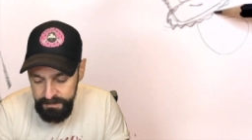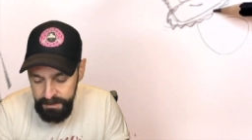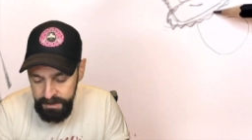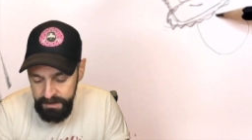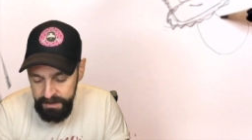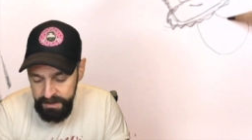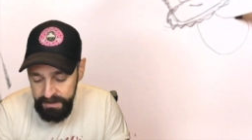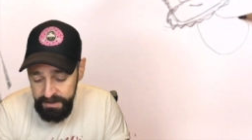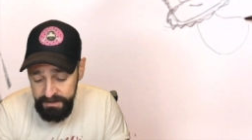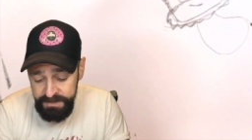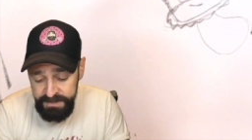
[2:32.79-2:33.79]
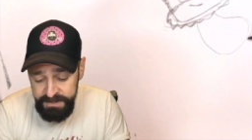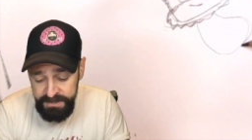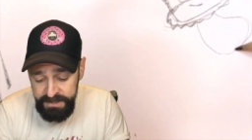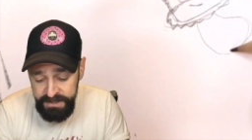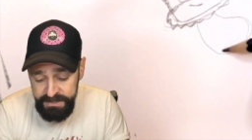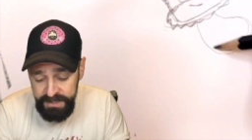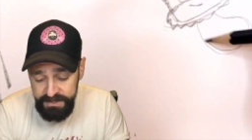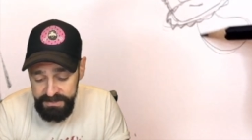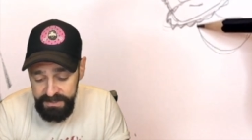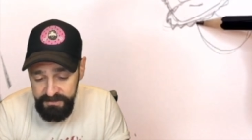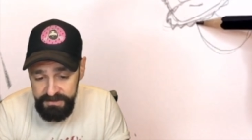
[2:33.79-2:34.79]
Like that. Now this isn't the
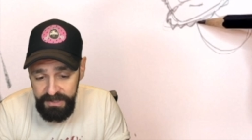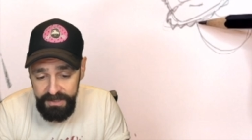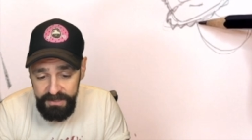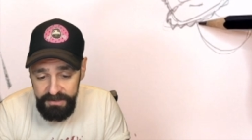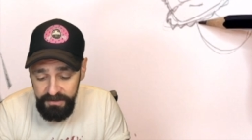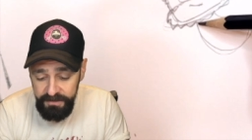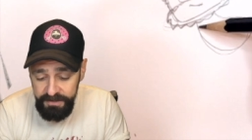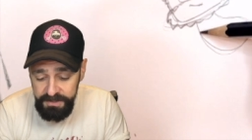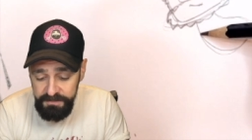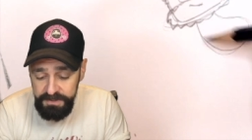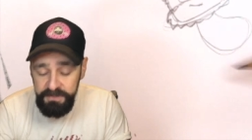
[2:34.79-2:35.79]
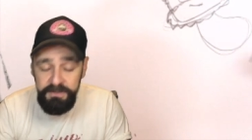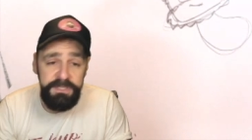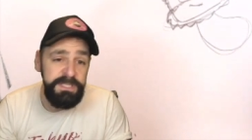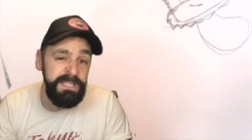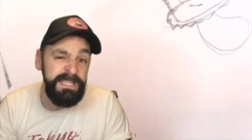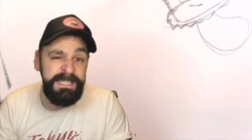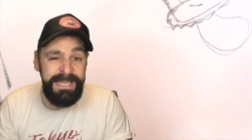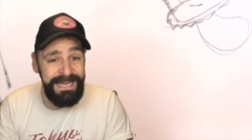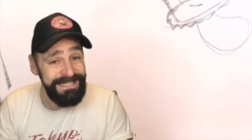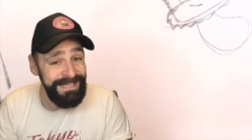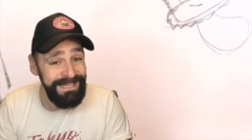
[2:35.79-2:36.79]
exact tails. Like a lot of things we do, this isn't the
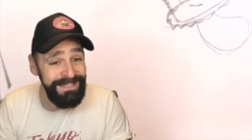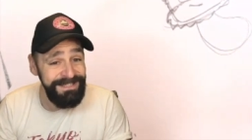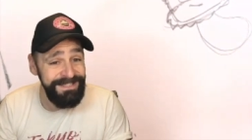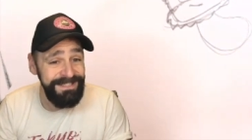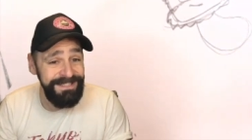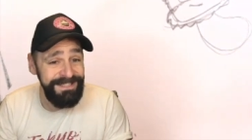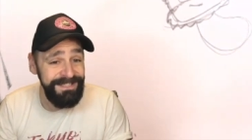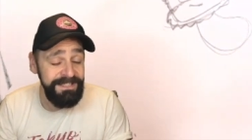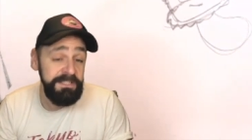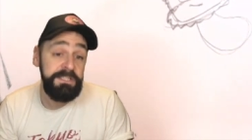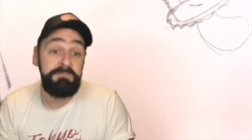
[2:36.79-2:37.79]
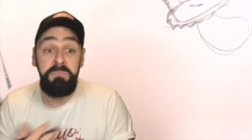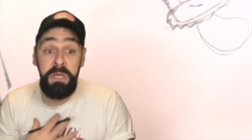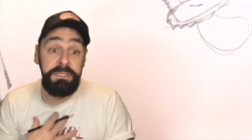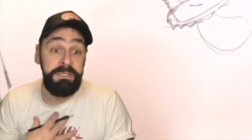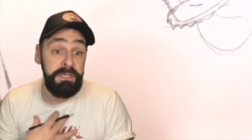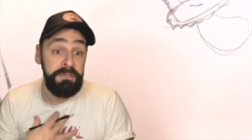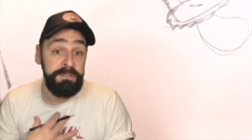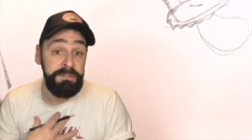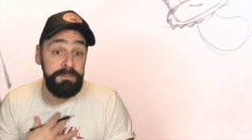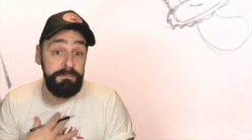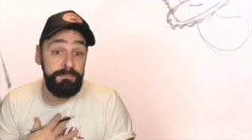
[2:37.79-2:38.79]
exact tails. This is my
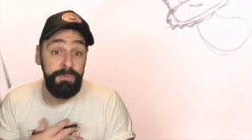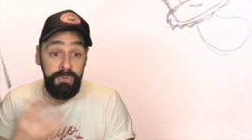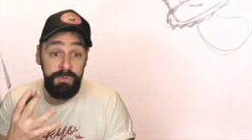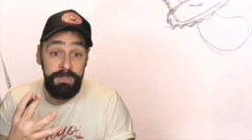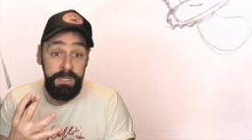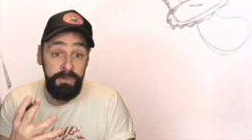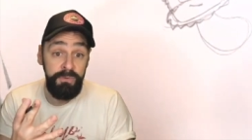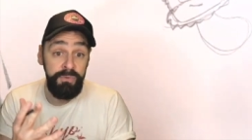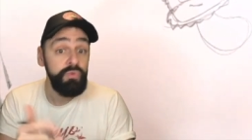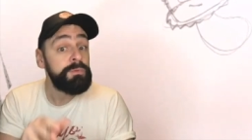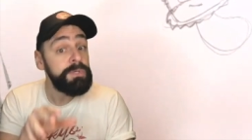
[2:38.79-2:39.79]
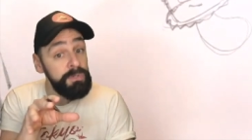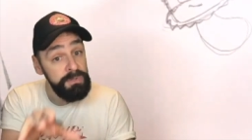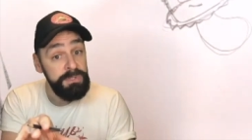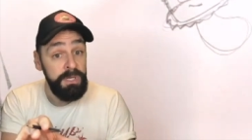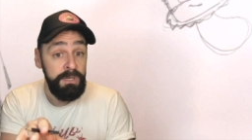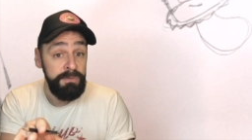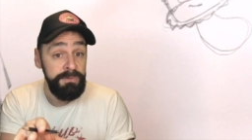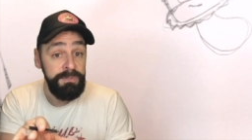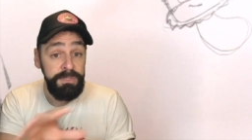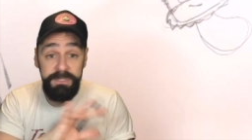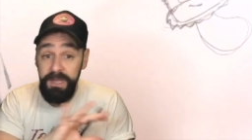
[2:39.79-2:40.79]
tails. Your tails will be your
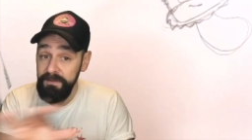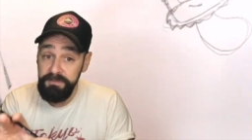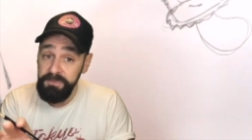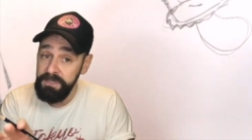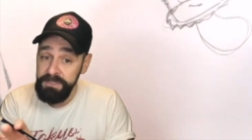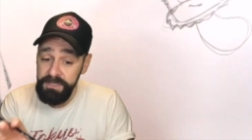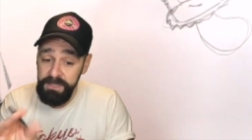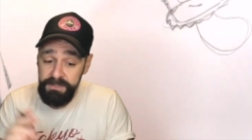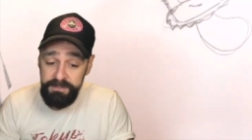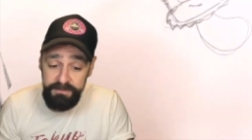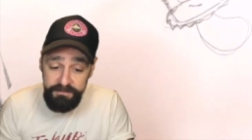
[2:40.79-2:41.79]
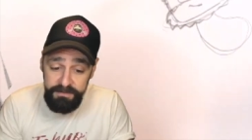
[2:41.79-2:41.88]
tails. Doesn't have to be exact.